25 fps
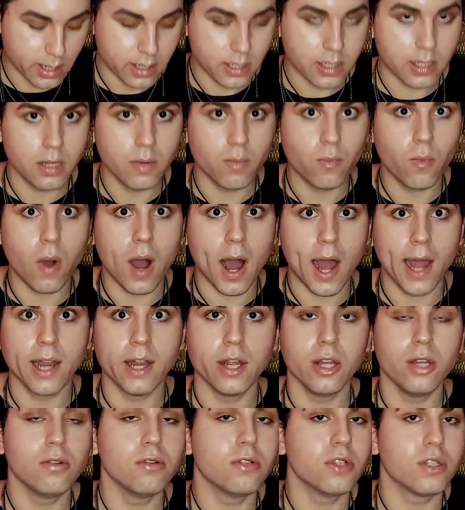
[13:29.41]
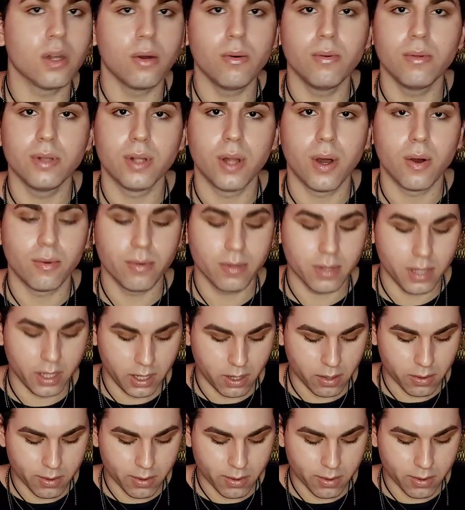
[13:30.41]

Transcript: I see, why are you so lonely?